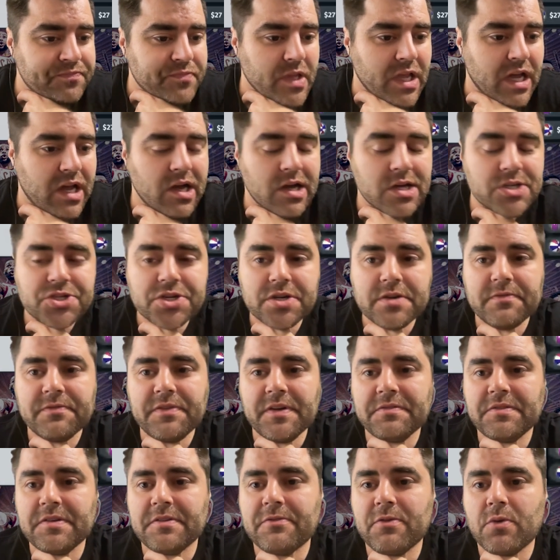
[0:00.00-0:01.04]

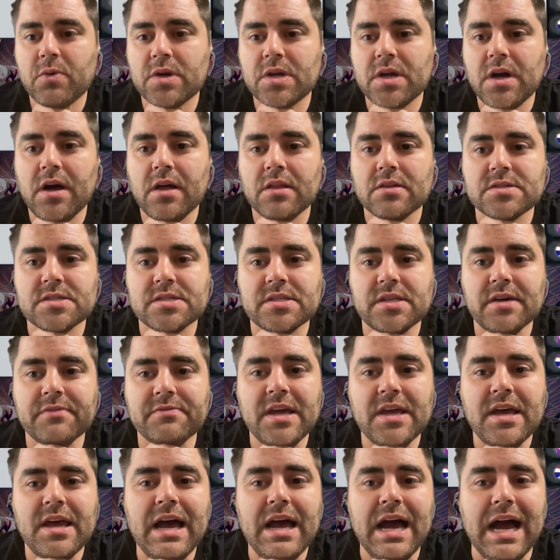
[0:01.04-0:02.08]
$154 left.
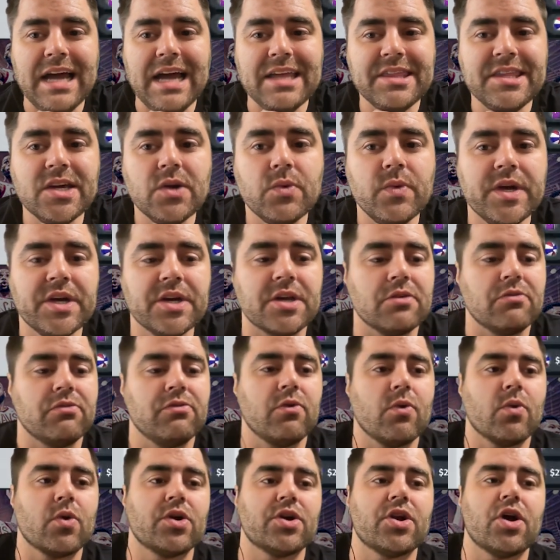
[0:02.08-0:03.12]
I think we could
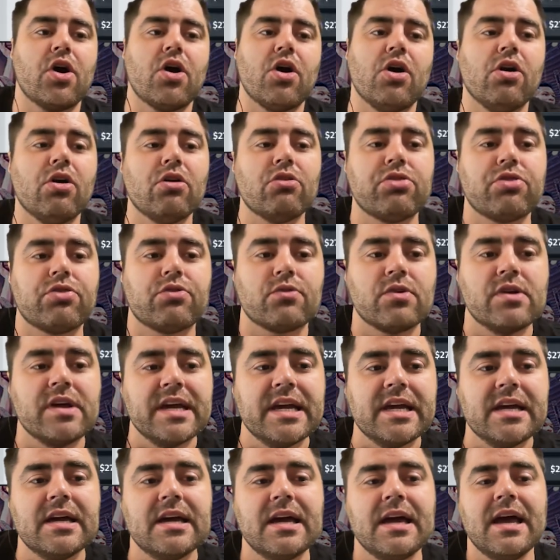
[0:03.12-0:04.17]
afford all 3.
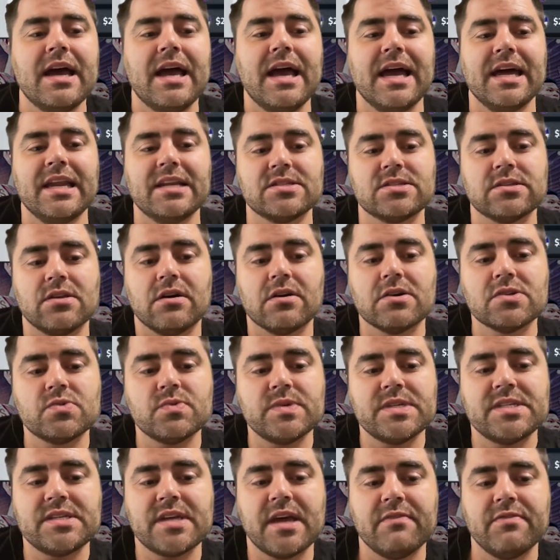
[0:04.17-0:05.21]
And as long as we
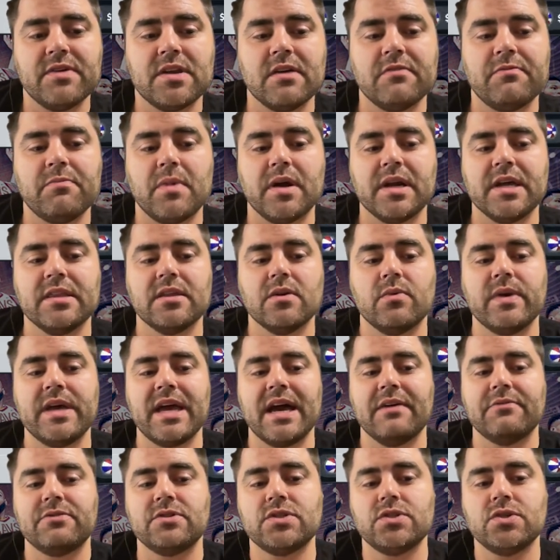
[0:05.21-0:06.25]
save enough money that we
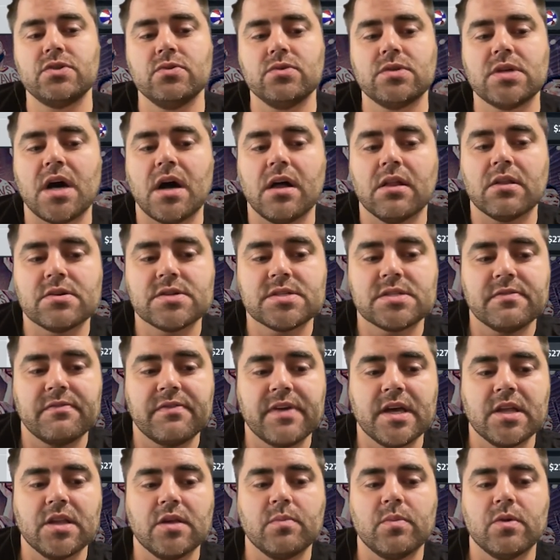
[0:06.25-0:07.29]
have $2
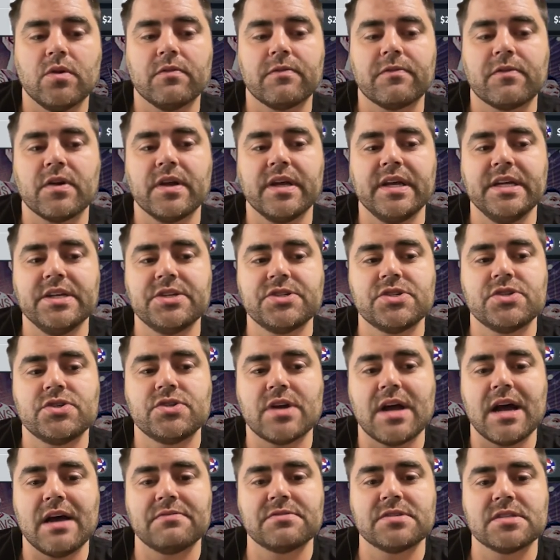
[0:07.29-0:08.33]
available for each
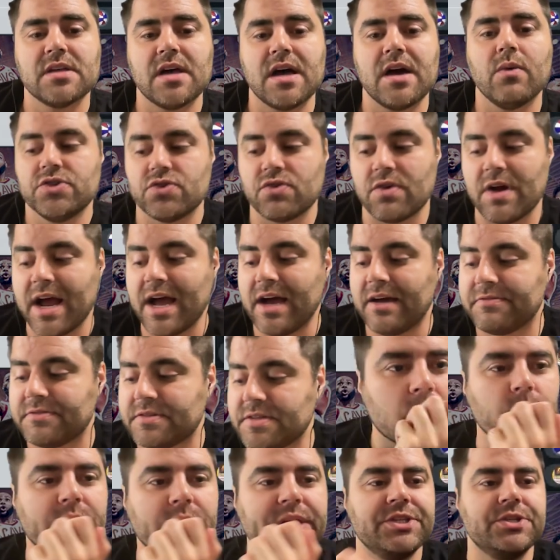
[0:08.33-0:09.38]
draft slot draft,
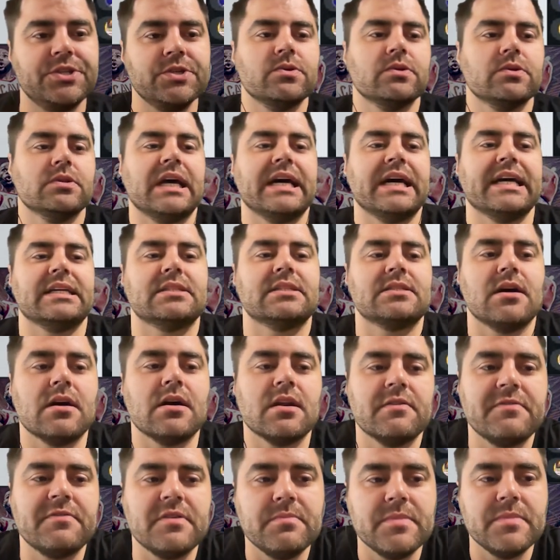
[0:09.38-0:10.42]
we do like
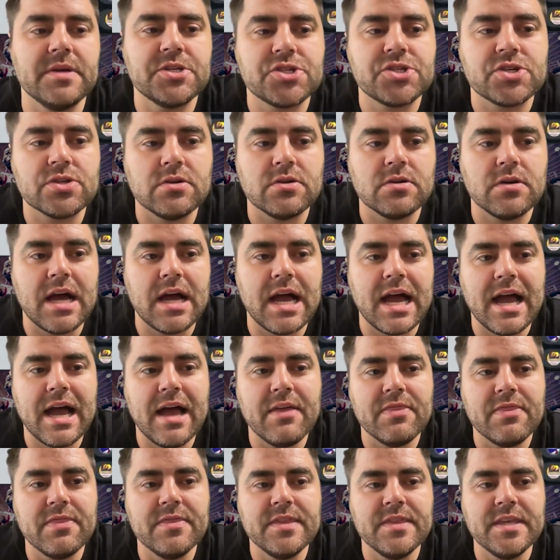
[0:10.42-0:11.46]
Donovan Mitchell
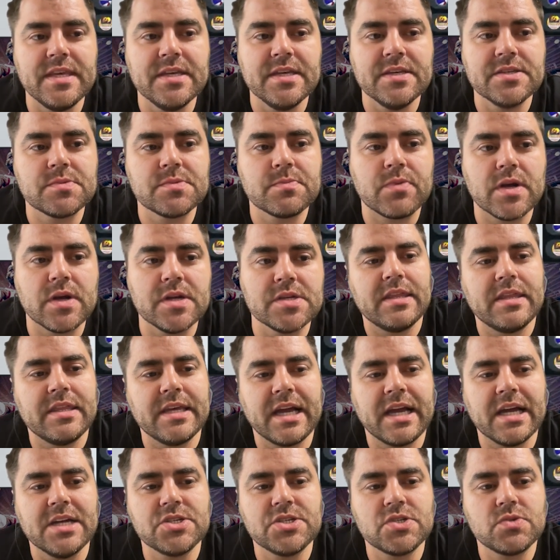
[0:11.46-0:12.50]
at these prices. I
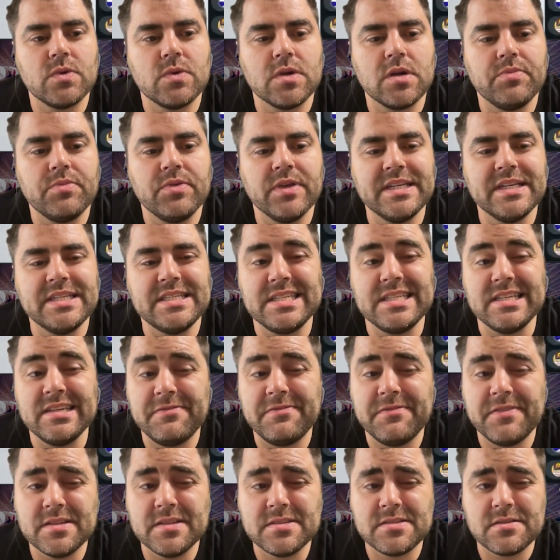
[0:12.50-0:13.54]
think I just want to play
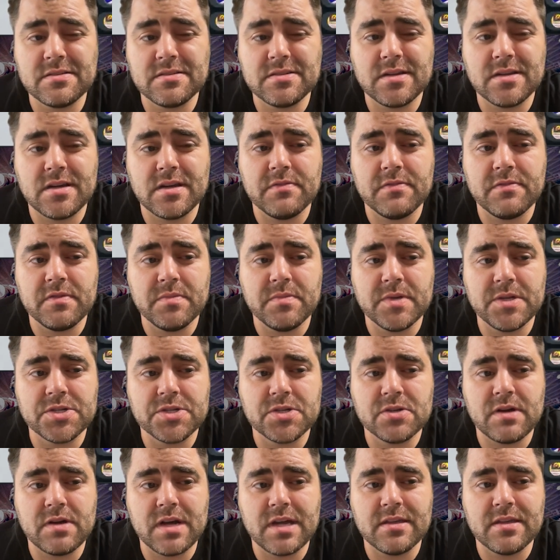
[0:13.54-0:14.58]
defense on Donovan
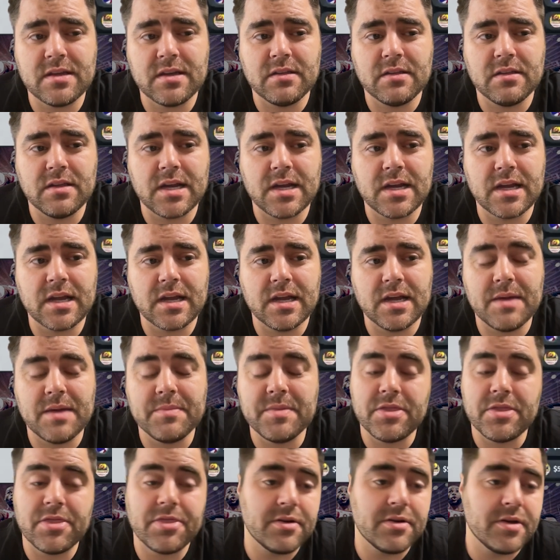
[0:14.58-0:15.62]
Mitchell. I think a lot of guys,
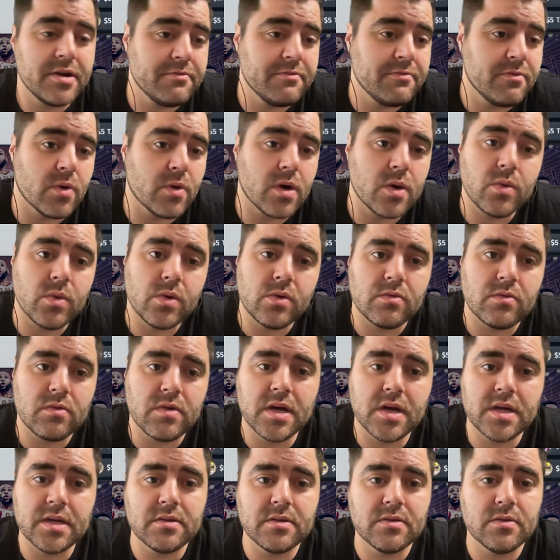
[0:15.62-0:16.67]
34 will
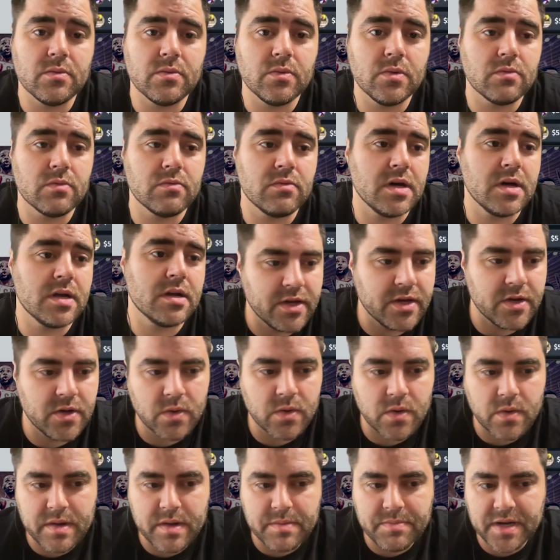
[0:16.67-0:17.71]
run. Who
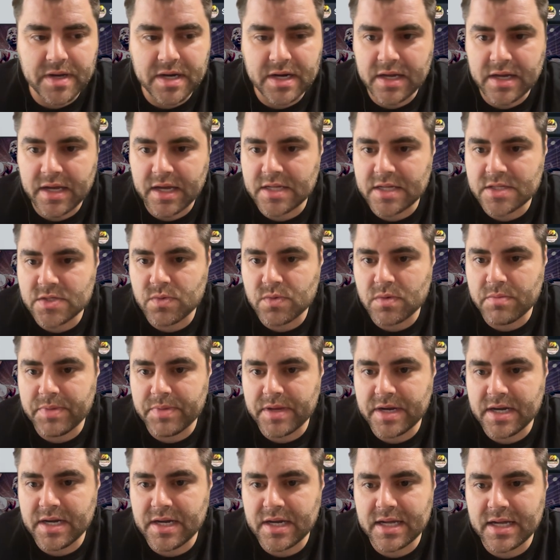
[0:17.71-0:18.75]
are we bidding against? We're
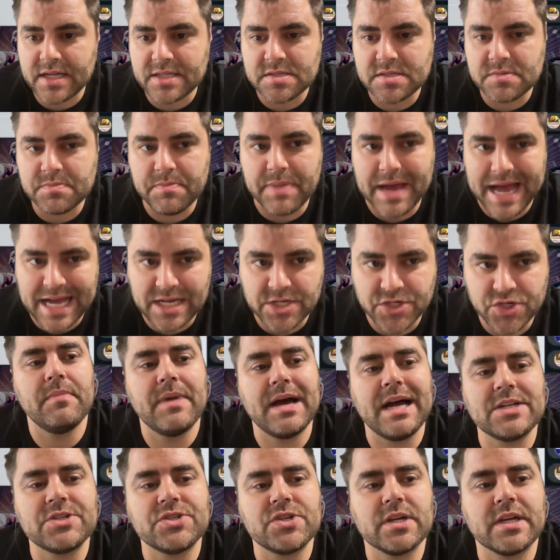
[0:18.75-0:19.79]
bidding against Patrick.
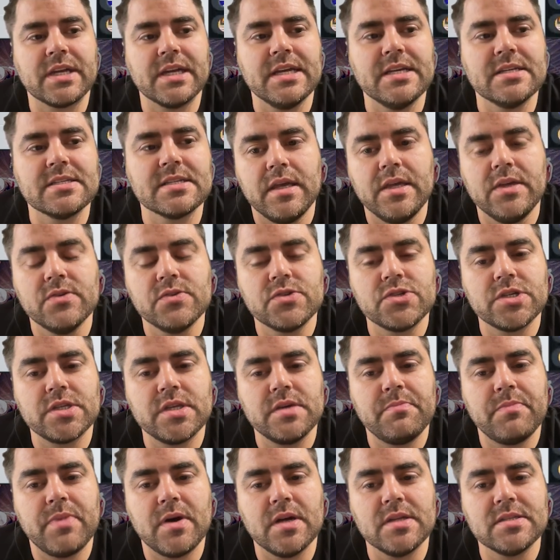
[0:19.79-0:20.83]
Patrick he usually
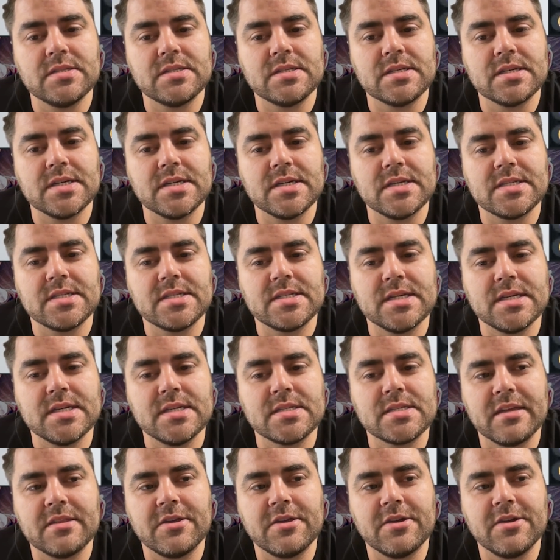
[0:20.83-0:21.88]
punts
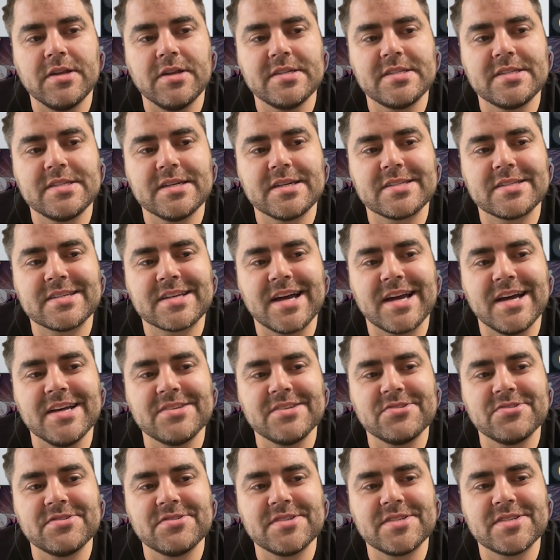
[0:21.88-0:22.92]
assists. 36.
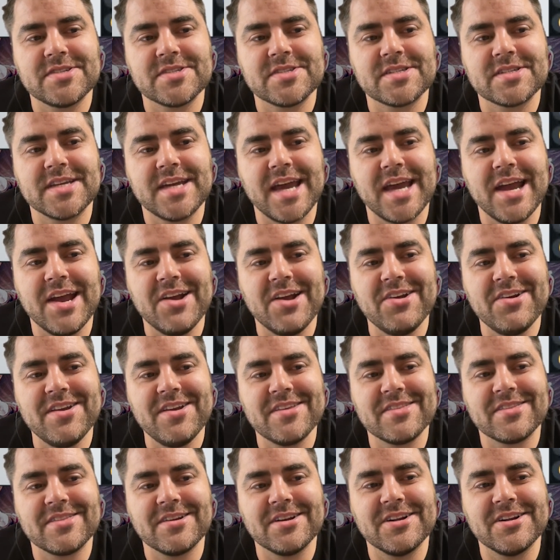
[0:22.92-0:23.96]
Guys are scared
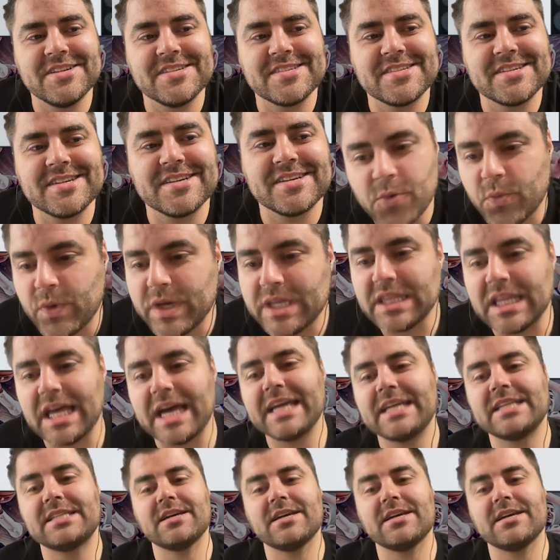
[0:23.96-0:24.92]
at 36. We like